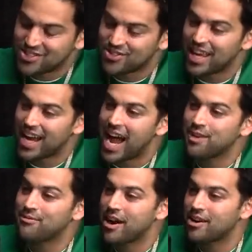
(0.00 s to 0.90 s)
So like I
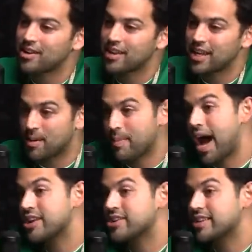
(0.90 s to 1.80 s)
had found a, like a
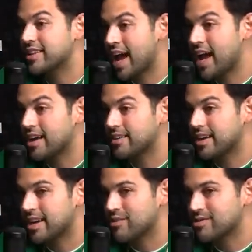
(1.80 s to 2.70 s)
passion in that,
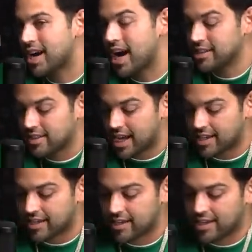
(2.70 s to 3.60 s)
and I was kind of
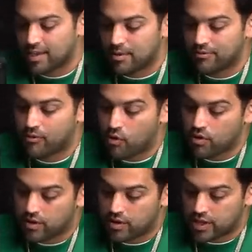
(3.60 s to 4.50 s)
like before
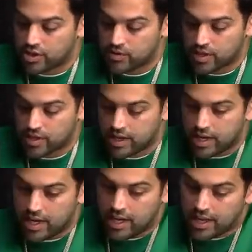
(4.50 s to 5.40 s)
the injury,
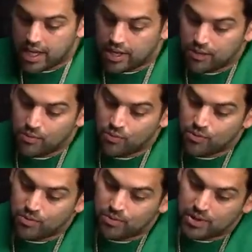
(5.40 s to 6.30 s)
like
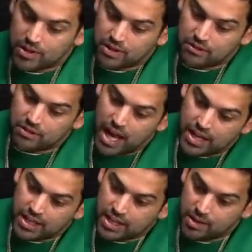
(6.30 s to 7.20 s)

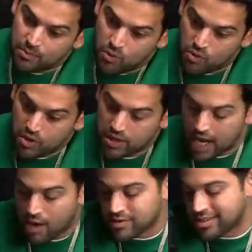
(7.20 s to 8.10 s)
liking it more. And like
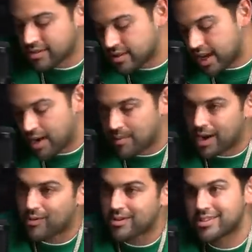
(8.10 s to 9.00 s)
I was still skating, but I
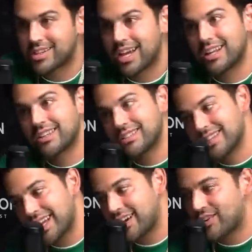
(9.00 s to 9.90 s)
wasn't skating as
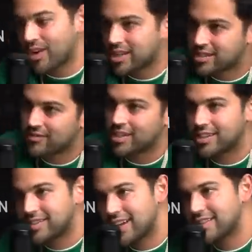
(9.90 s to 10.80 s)
like aggressively and
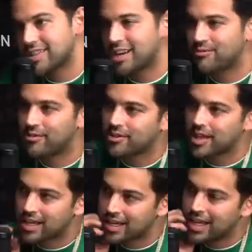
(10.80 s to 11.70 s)
intense. Right. I had felt
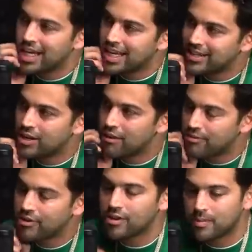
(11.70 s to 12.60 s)
like you know, I
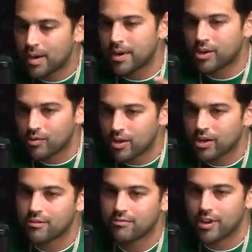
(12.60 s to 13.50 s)
feel good about my
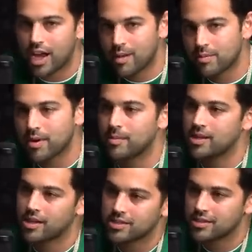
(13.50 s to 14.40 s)
career, I feel happy about my
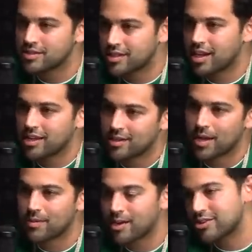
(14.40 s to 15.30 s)
legacy of skating.
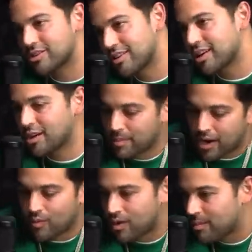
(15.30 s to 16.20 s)
Maybe I should think
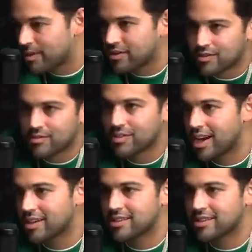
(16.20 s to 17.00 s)
about what I'm gonna do next.